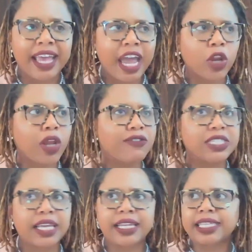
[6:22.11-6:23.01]
And all of a
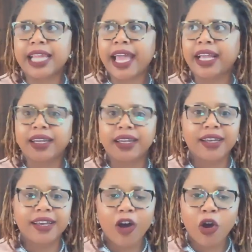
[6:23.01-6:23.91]
sudden it's like,
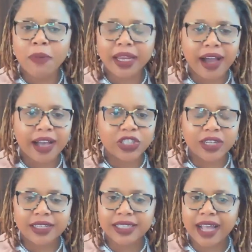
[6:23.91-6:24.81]
oh my gosh, I
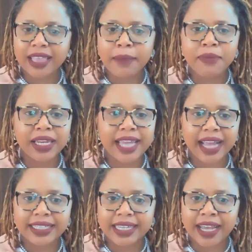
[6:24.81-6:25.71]
just got that money
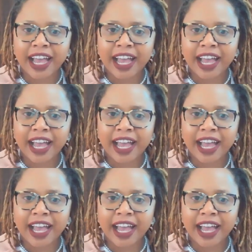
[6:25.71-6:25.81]
idea.